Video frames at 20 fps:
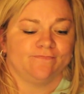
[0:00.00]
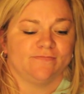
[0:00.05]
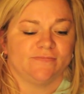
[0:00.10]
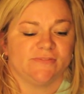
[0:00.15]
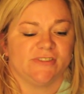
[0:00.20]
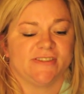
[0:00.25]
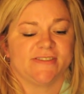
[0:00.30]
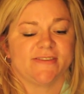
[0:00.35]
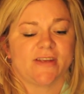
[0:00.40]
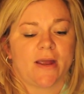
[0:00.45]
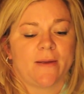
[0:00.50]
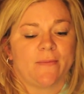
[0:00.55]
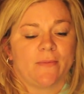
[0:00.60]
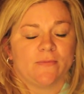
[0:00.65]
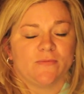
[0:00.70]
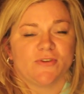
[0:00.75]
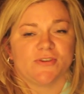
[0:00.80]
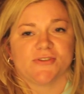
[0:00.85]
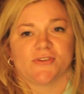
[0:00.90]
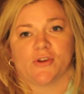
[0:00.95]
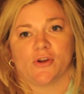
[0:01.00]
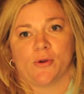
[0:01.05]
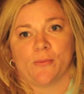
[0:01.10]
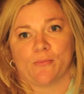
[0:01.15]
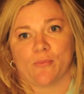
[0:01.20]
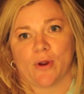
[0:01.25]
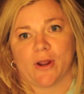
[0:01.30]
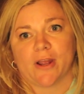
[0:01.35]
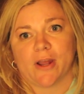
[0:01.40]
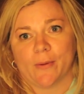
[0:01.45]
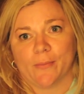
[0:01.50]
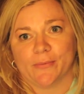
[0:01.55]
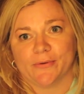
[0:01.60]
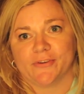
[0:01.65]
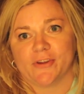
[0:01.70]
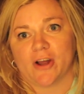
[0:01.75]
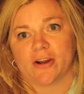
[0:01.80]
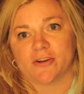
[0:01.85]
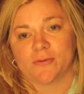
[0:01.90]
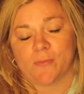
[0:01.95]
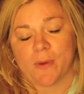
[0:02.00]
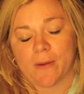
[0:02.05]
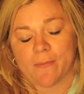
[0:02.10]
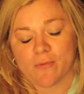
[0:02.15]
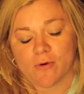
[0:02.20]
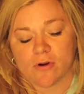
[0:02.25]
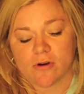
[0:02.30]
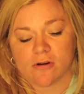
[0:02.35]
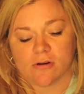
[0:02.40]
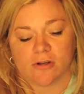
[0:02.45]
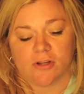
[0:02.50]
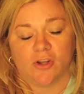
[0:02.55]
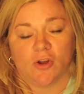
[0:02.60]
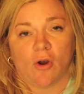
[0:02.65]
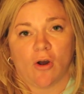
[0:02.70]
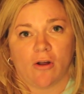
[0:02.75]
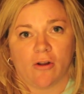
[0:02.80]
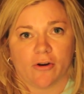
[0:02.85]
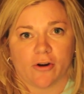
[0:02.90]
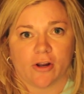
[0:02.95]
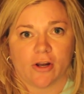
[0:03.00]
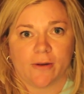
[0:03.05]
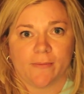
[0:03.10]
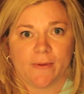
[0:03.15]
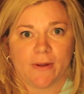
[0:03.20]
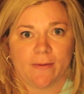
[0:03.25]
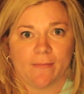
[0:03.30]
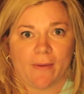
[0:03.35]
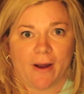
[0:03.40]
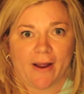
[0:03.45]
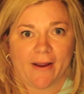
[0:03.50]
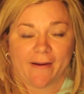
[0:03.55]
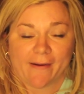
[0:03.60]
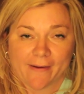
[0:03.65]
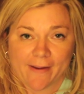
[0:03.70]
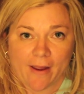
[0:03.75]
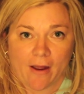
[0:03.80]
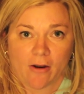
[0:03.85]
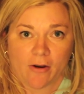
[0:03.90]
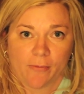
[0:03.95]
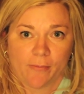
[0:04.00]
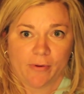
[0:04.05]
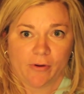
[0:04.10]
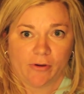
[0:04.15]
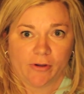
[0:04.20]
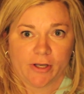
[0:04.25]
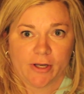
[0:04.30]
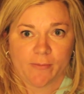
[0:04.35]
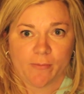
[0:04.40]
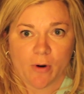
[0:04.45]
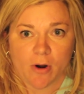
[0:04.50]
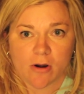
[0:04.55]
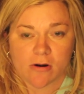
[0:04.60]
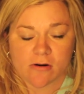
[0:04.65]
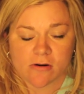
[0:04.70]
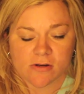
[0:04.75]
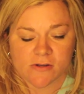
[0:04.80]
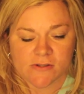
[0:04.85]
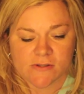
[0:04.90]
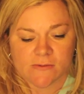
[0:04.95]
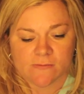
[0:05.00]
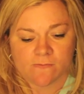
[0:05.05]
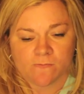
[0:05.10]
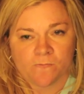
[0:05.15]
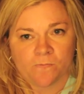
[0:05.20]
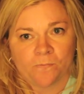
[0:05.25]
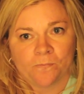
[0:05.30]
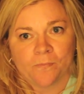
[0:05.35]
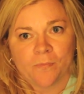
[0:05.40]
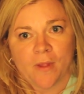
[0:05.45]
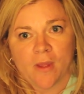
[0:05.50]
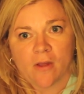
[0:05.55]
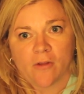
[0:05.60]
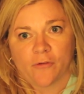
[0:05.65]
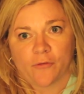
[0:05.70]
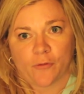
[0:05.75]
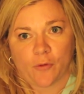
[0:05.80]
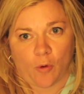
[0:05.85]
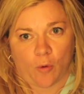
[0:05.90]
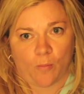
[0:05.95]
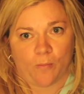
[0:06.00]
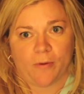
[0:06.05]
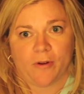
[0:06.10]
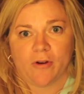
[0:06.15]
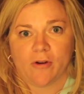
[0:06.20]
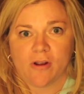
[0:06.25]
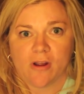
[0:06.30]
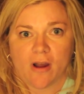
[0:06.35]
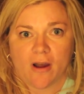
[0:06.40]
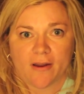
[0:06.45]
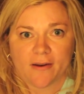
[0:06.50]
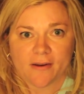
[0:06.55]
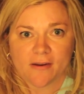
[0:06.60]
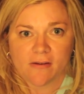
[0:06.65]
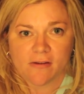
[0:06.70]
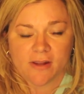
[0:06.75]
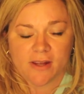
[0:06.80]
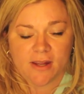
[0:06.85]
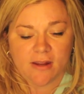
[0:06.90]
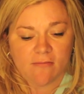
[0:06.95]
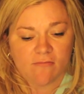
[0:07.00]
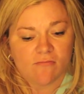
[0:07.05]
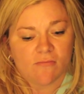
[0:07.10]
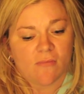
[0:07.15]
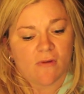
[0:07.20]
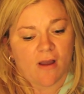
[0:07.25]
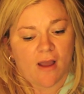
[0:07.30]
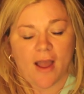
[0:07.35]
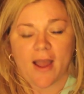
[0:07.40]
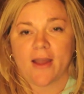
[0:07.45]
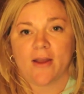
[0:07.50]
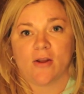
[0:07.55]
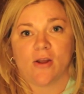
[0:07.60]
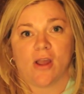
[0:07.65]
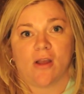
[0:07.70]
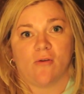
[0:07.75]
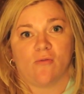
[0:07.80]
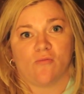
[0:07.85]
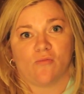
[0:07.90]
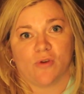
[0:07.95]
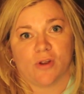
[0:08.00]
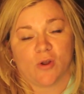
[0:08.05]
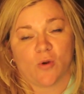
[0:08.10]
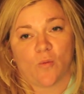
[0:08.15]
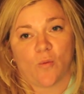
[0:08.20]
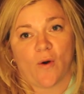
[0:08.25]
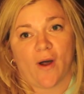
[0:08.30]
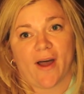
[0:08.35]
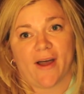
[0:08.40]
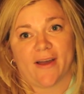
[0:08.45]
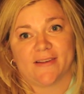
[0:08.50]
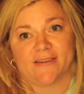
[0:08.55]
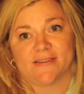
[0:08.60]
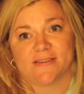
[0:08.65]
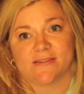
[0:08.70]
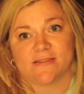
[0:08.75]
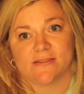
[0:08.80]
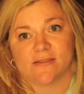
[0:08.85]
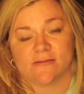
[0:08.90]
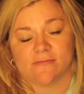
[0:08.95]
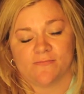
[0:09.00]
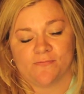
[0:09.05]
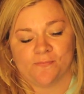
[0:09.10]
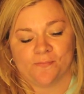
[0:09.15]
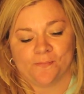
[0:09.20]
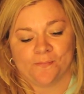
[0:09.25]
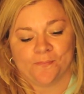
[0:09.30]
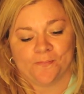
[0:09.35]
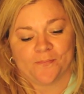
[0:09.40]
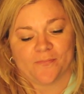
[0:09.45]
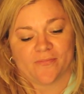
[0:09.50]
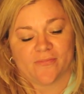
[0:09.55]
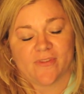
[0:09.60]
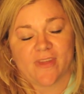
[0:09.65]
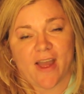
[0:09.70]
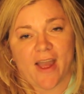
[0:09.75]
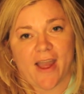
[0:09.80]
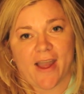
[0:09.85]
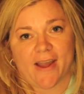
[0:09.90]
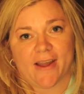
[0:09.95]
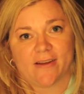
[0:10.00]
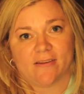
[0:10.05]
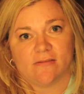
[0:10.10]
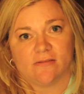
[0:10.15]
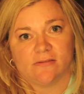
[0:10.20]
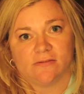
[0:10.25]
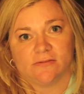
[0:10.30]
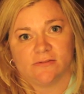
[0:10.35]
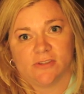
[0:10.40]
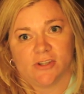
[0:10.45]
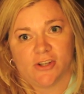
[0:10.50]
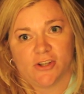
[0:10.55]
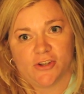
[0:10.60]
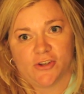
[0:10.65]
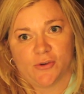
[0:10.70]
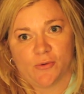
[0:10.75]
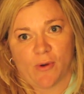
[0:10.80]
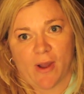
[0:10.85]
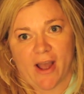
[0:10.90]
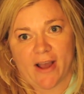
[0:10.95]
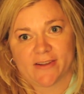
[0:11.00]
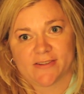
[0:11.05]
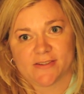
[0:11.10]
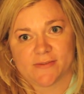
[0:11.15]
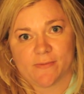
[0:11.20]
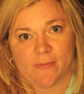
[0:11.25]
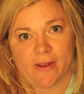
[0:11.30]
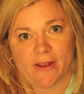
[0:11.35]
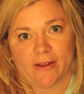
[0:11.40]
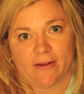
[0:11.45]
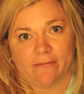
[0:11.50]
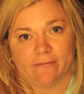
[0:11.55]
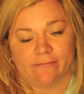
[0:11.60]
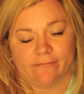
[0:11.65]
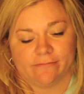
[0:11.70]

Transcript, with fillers: This time I'm just going to break up with Dr. Pepper. Y'all are going to be my accountability partners. So periodically, I request that you ask me,